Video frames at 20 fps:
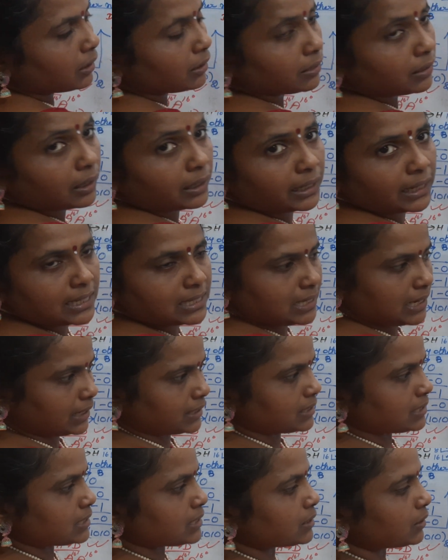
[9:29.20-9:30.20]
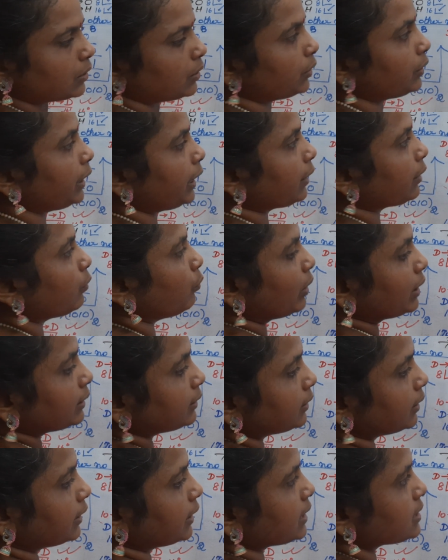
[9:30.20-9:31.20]
36. Okay,
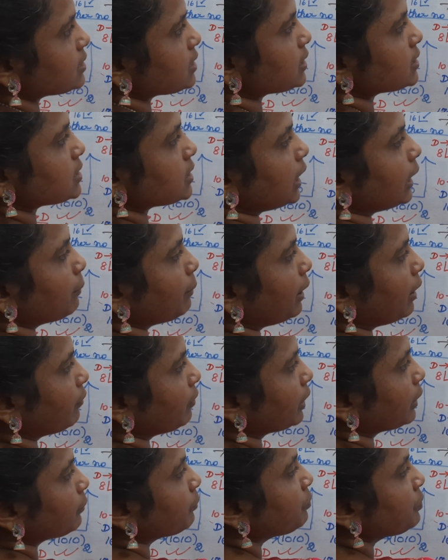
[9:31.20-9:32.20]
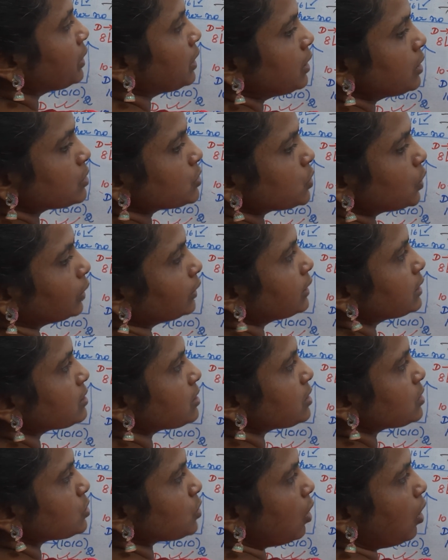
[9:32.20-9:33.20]
136 here I am having. So this
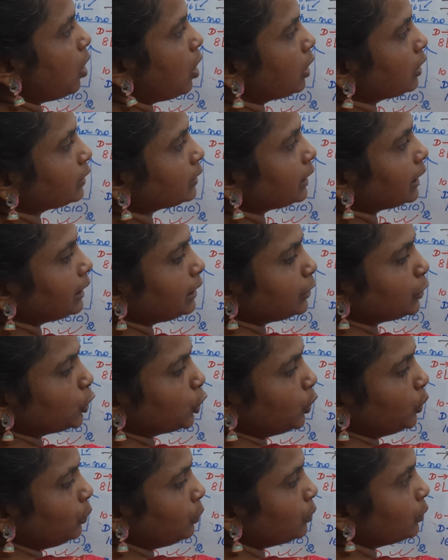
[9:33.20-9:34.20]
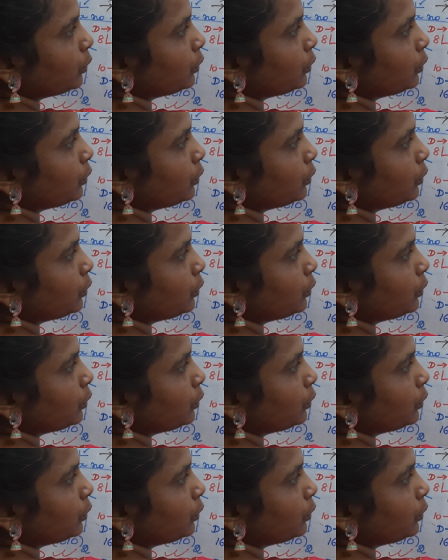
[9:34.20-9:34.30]
is octal to